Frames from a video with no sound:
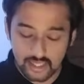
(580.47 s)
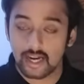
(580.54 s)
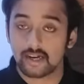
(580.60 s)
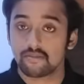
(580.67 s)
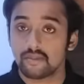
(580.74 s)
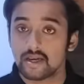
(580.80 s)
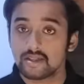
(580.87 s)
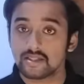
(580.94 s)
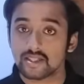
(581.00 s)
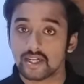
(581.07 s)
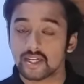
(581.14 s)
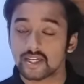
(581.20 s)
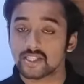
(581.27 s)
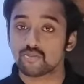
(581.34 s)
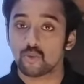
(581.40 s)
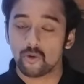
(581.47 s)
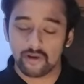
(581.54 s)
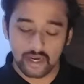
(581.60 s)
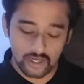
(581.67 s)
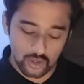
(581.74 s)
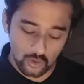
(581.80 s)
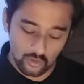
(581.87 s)
That means it is
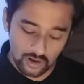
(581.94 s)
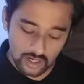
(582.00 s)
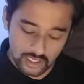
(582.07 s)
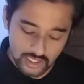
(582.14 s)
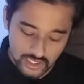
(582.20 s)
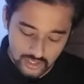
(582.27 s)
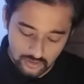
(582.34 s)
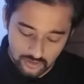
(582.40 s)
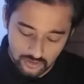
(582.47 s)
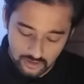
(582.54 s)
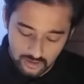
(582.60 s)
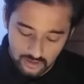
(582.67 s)
moving towards you.